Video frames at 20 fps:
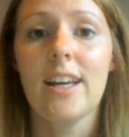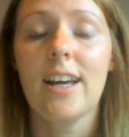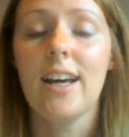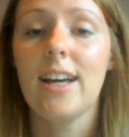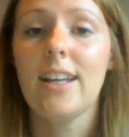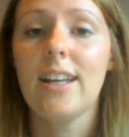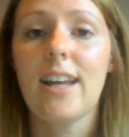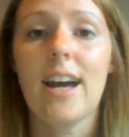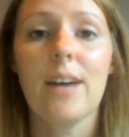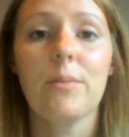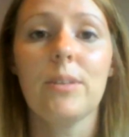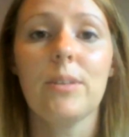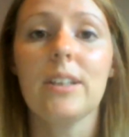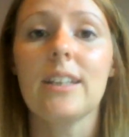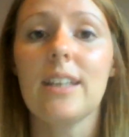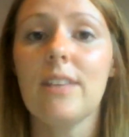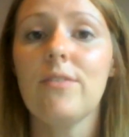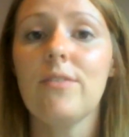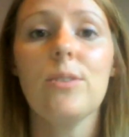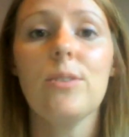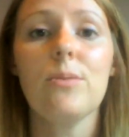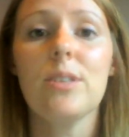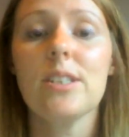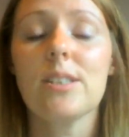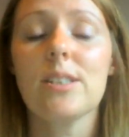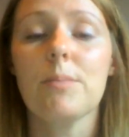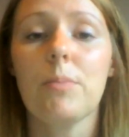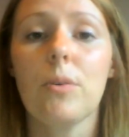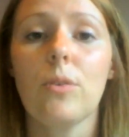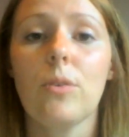and I will give you the
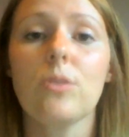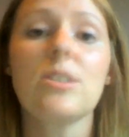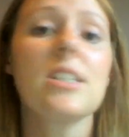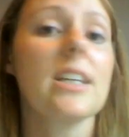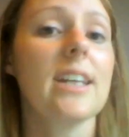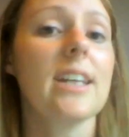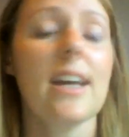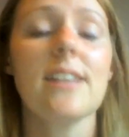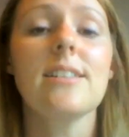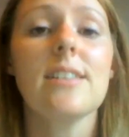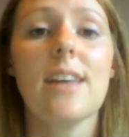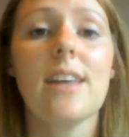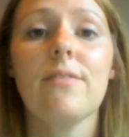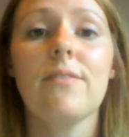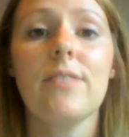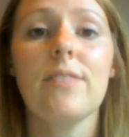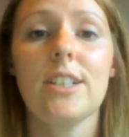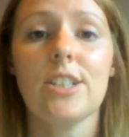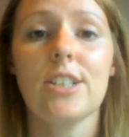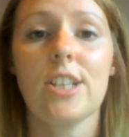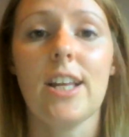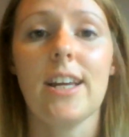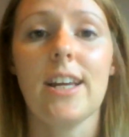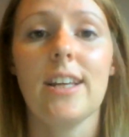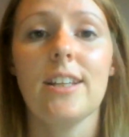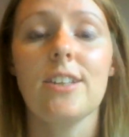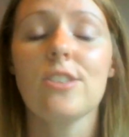support to get to that finish line